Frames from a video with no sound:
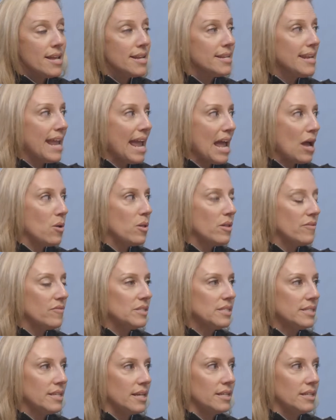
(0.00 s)
Now, all of a
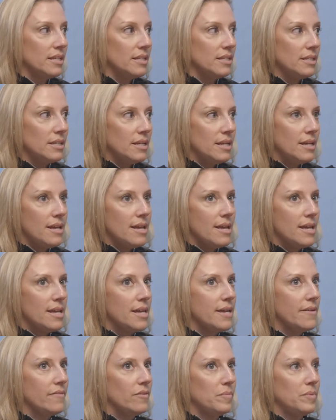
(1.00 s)
sudden,
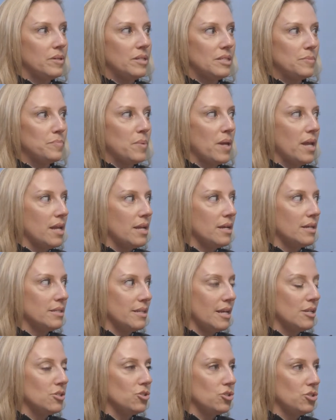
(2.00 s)
everybody's paying
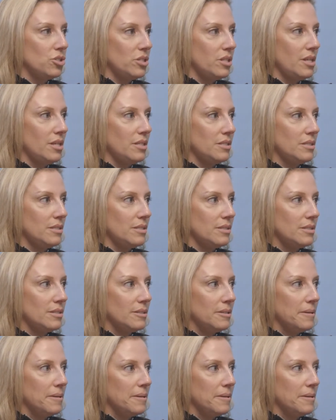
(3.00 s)
attention to this.